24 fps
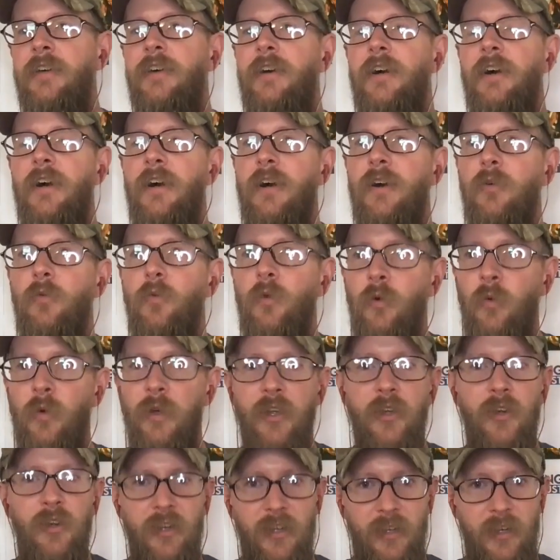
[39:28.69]
where
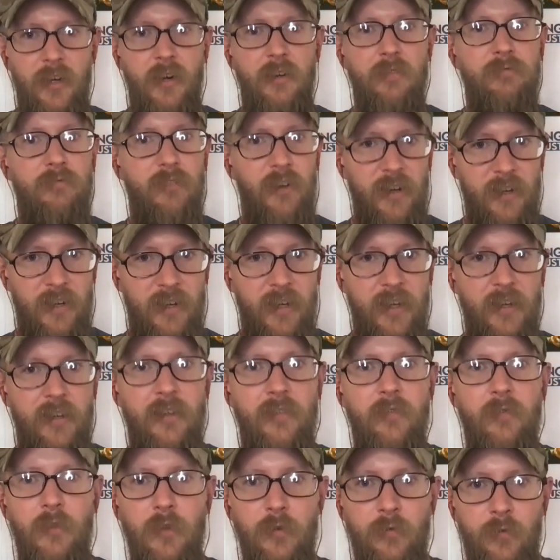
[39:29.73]
we couldn't get our
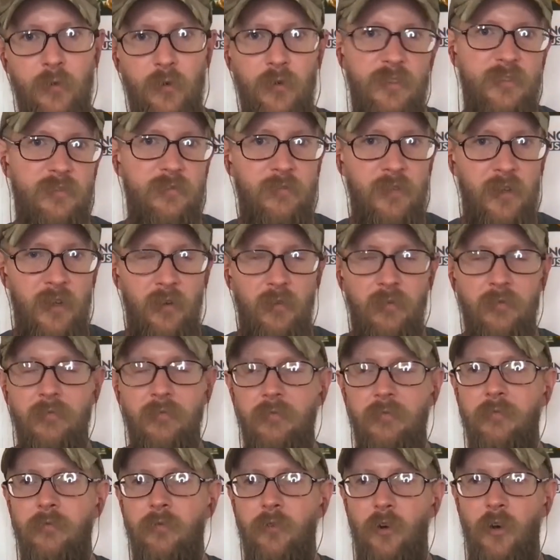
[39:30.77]
funding the first,
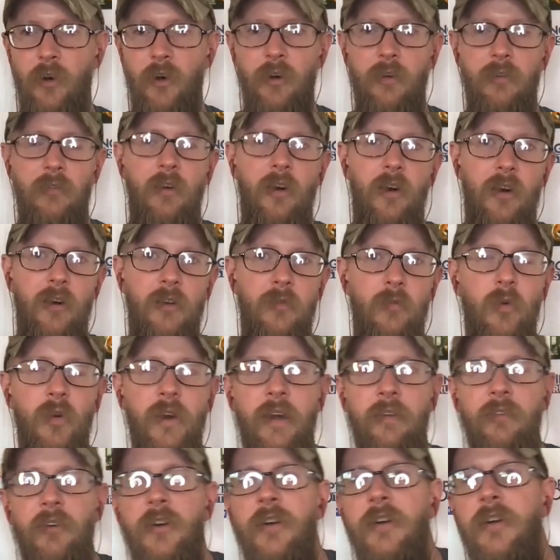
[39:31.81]
for our
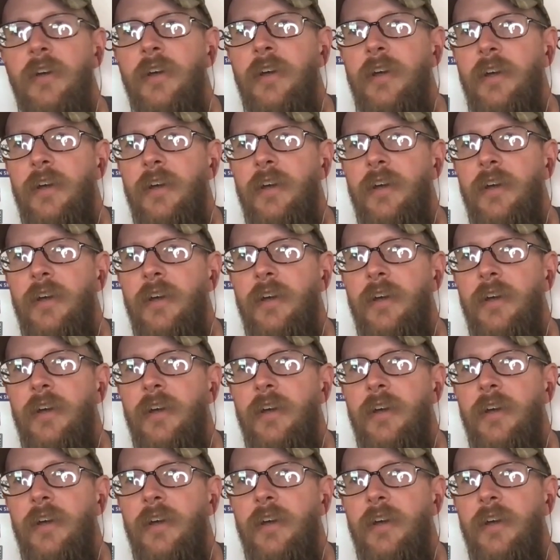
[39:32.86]
whatever.